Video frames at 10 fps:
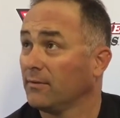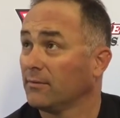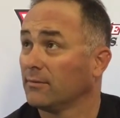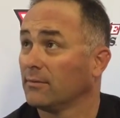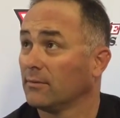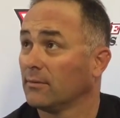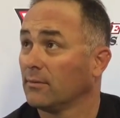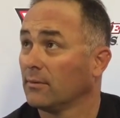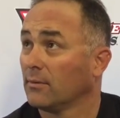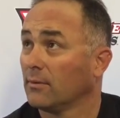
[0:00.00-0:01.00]
What impressed you the
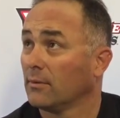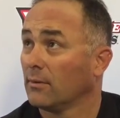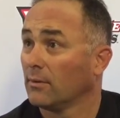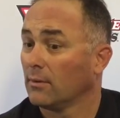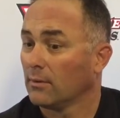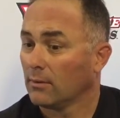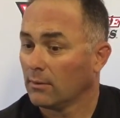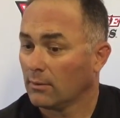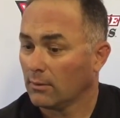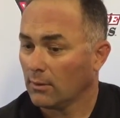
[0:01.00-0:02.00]
most about Anderson,
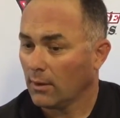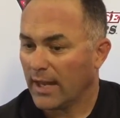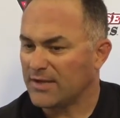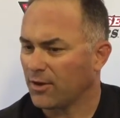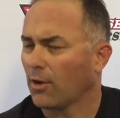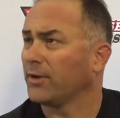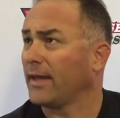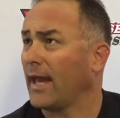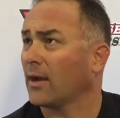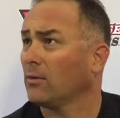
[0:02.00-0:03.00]
number one? He's hard to
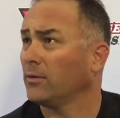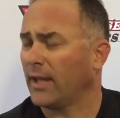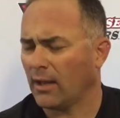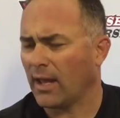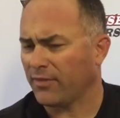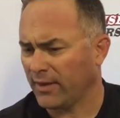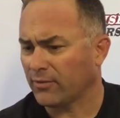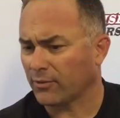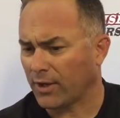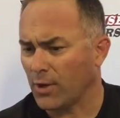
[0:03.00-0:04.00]
tackle, and they, I
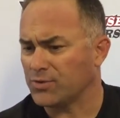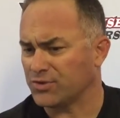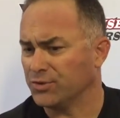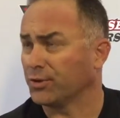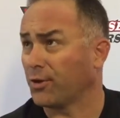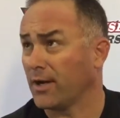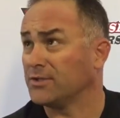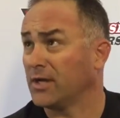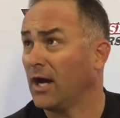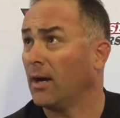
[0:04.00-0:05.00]
think their coaches do a great
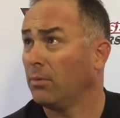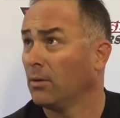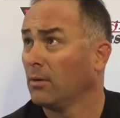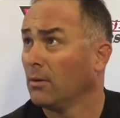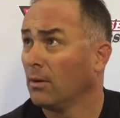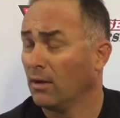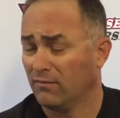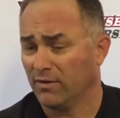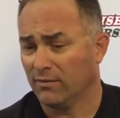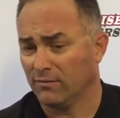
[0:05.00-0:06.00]
job
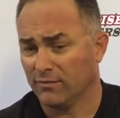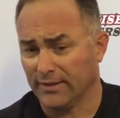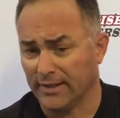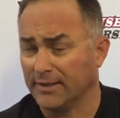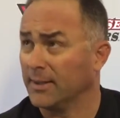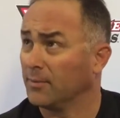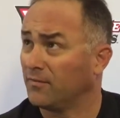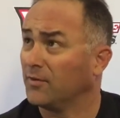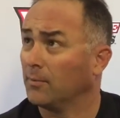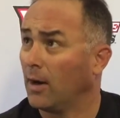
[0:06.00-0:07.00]
of, of getting him the
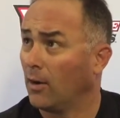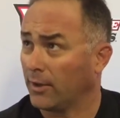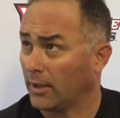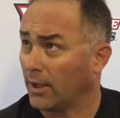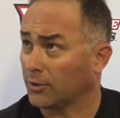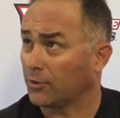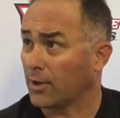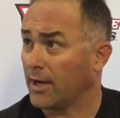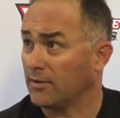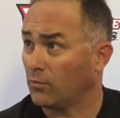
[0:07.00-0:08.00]
football in a lot of
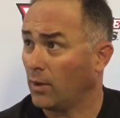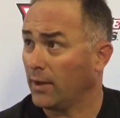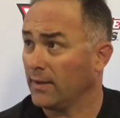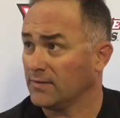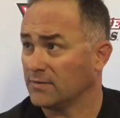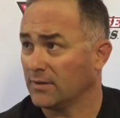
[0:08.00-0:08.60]
creative ways.